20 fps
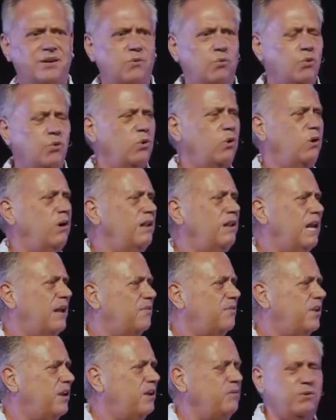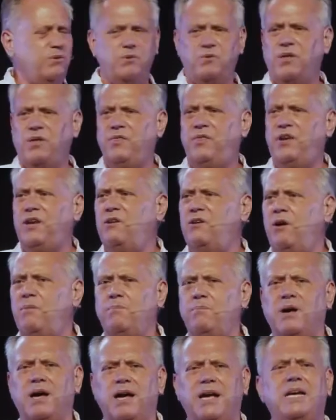We're all out there, they're not
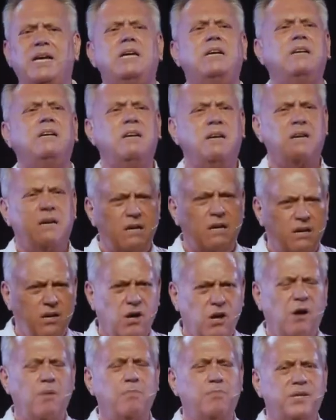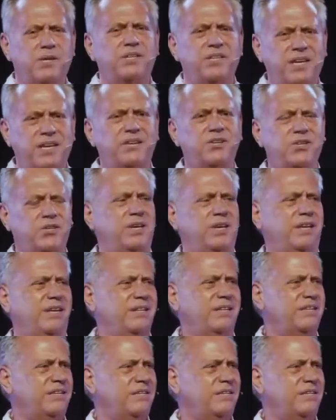my competition.